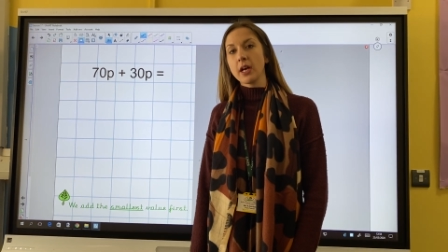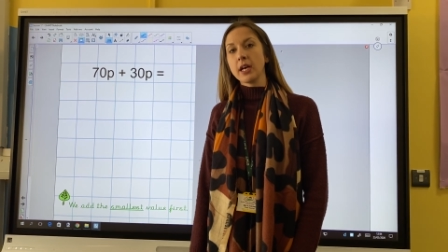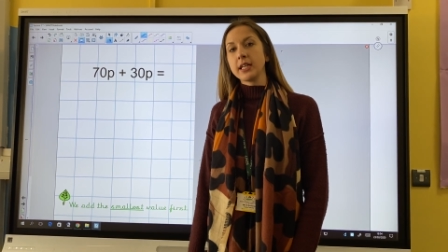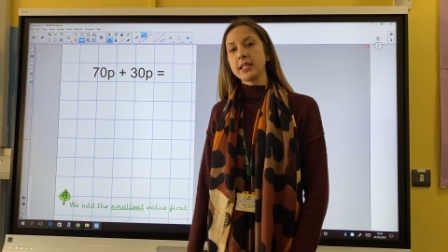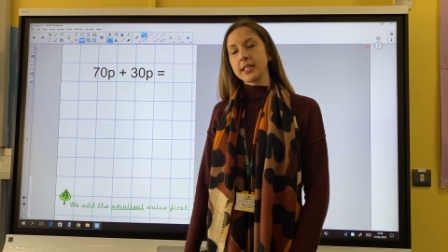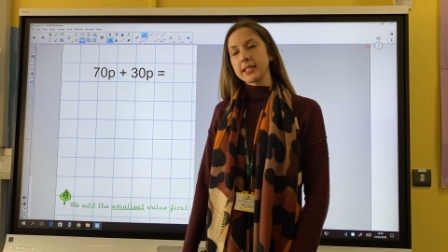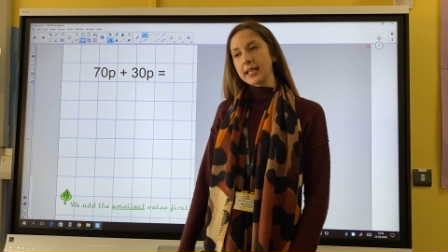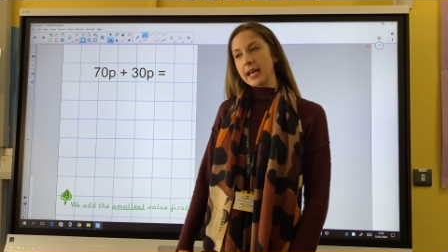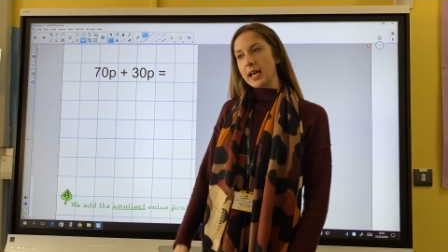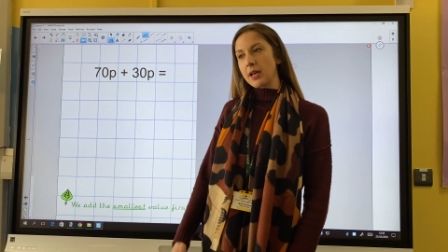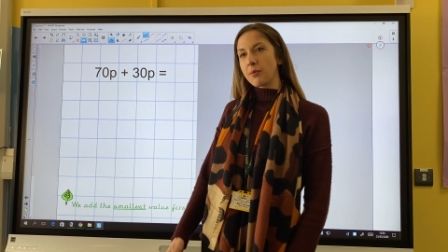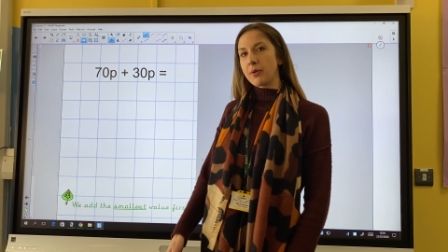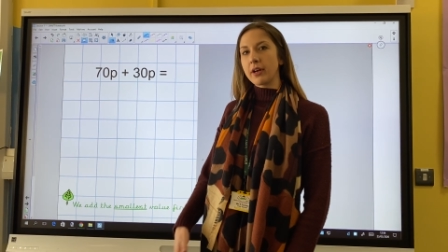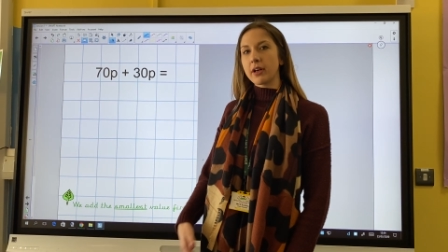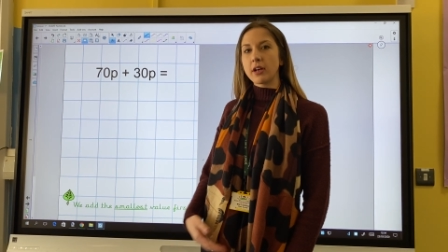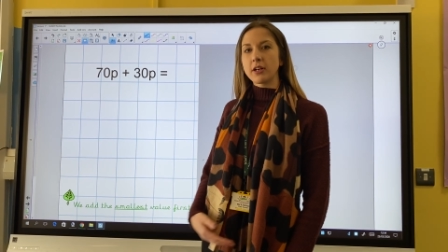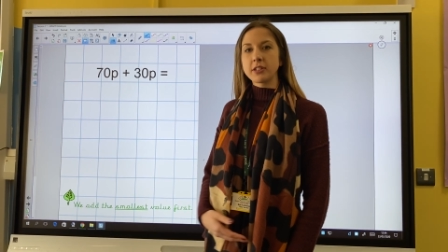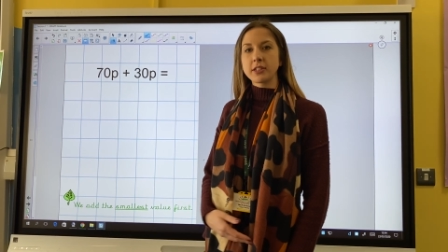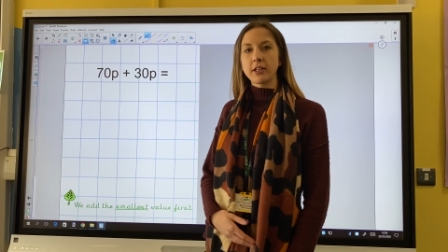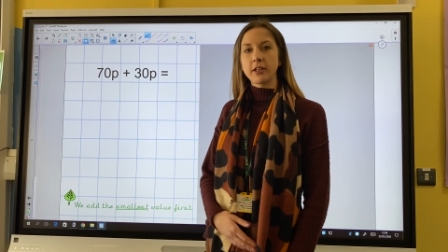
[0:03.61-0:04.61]
Today we're
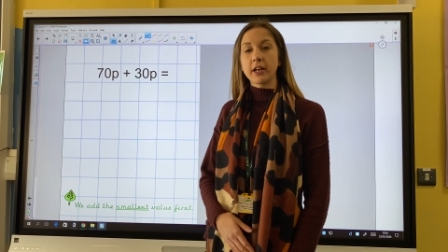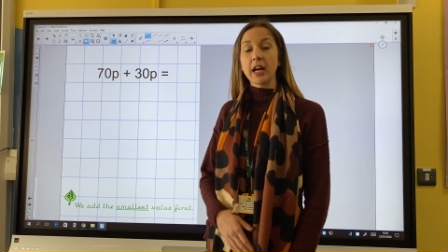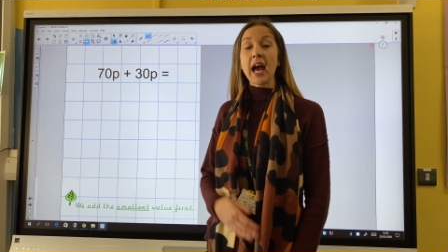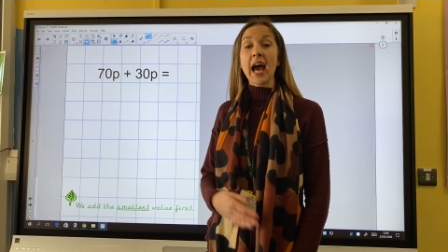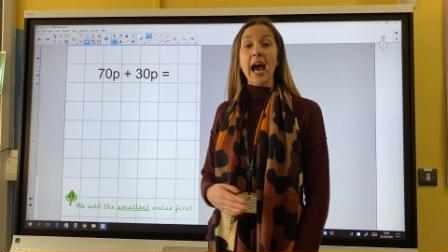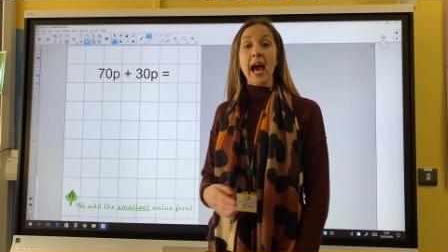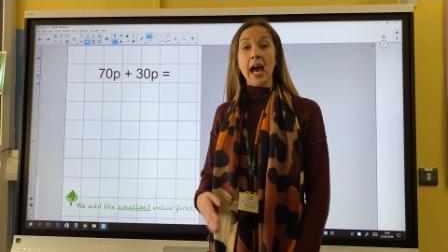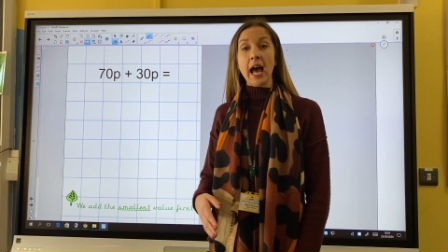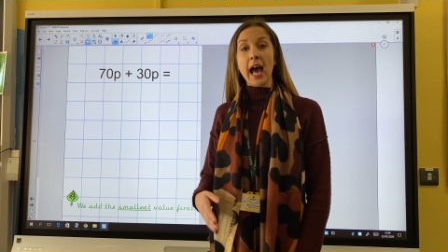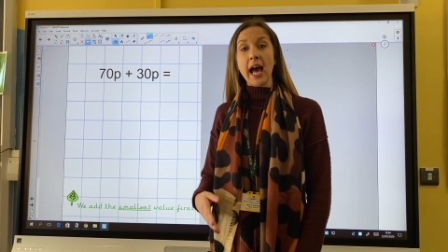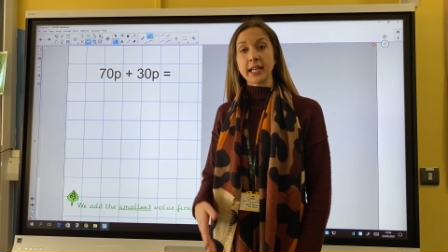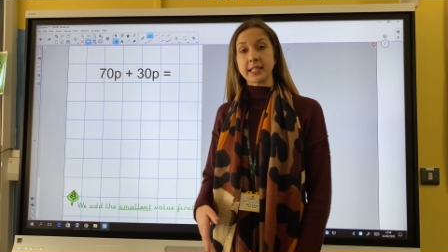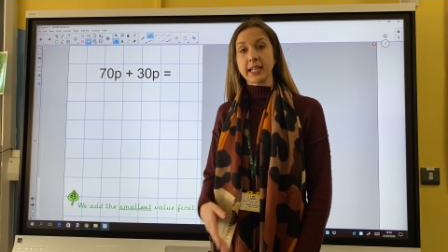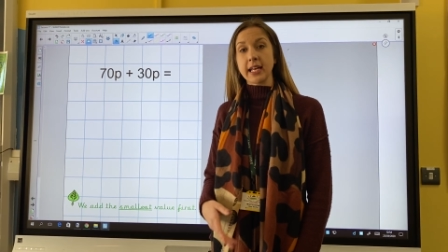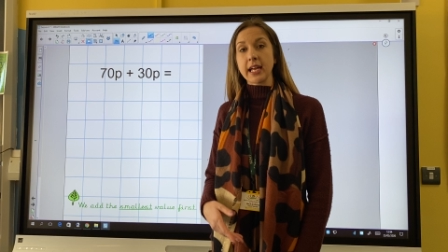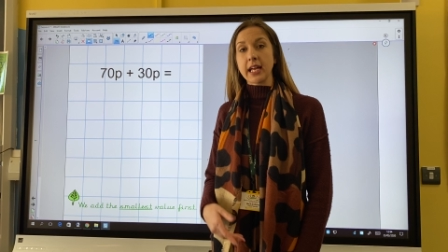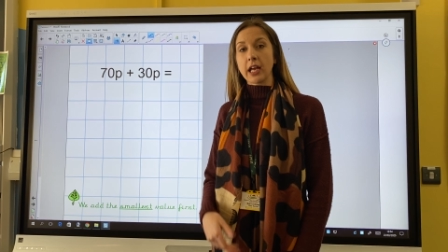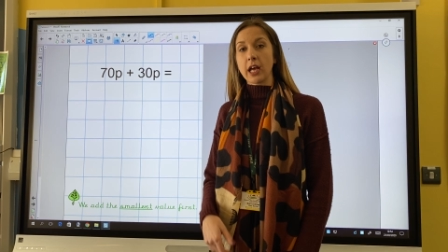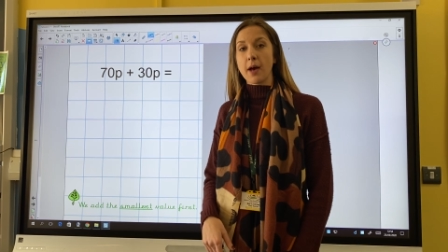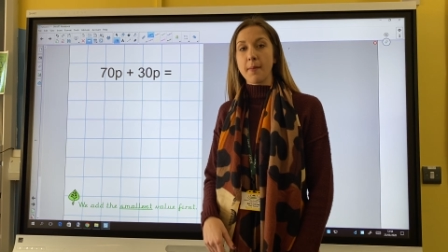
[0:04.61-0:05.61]
going to look at
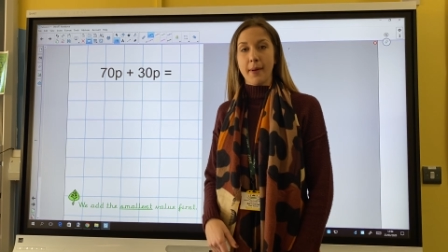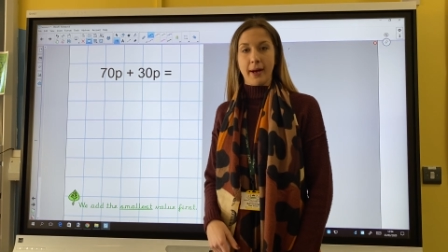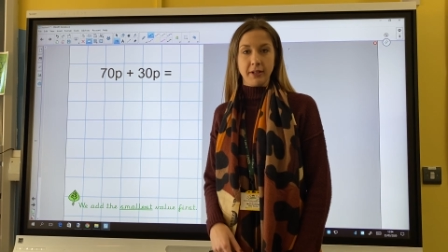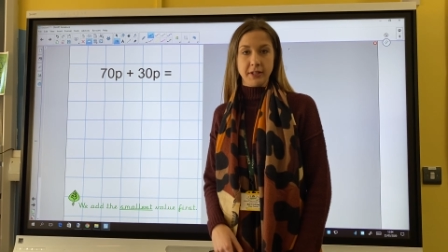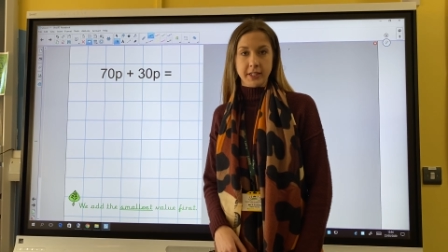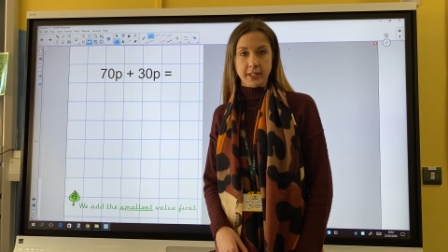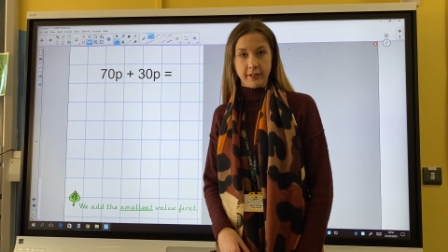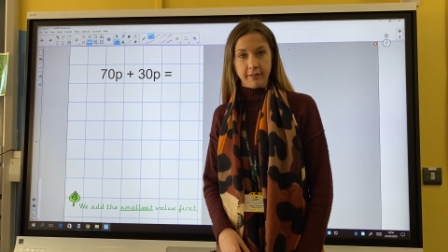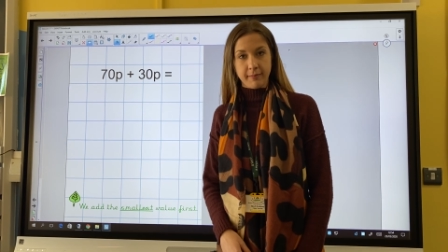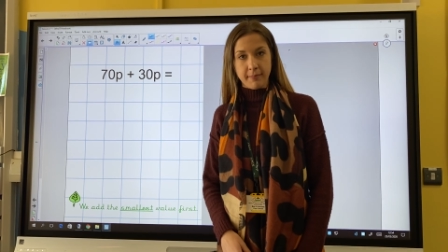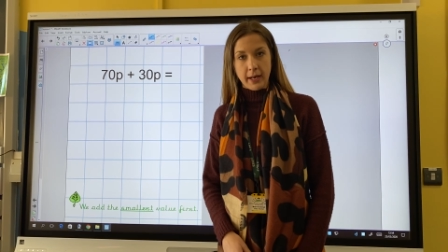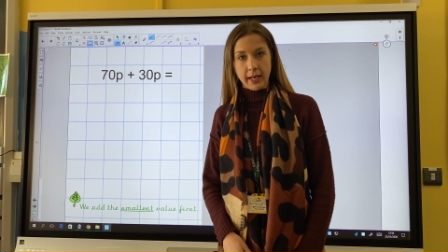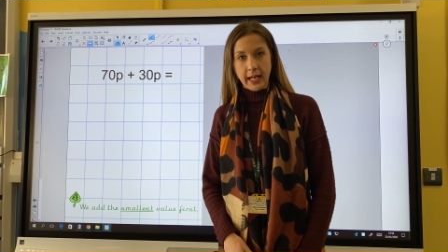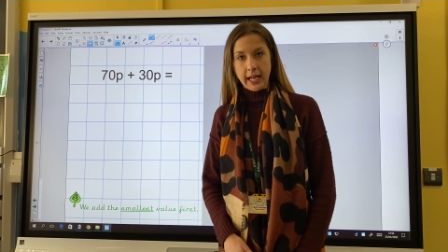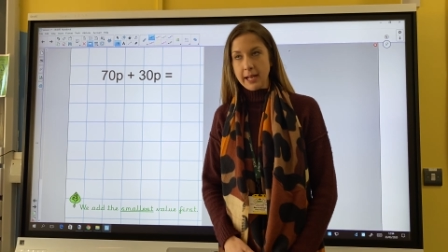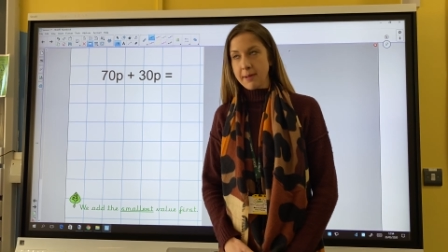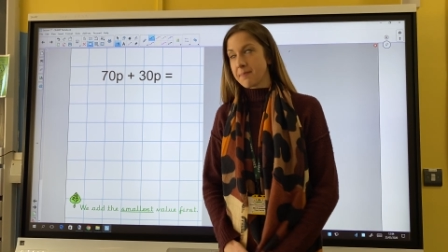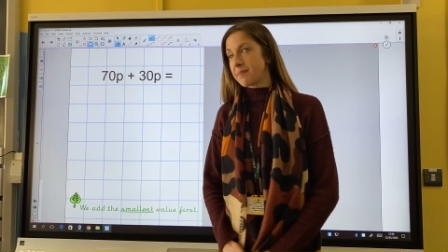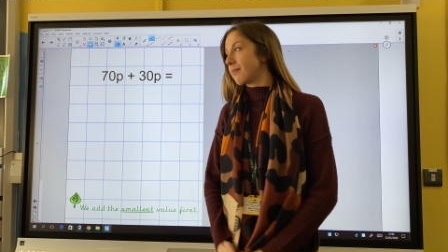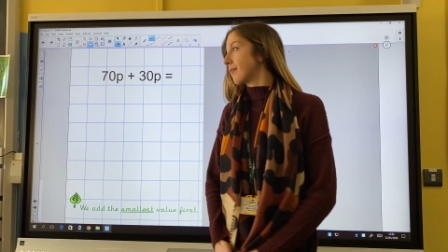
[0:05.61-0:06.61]
adding amounts of
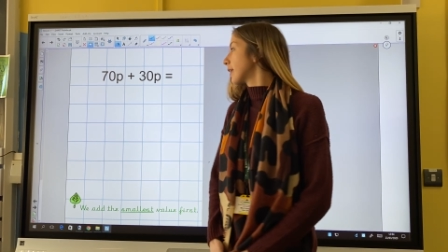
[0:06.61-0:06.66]
money.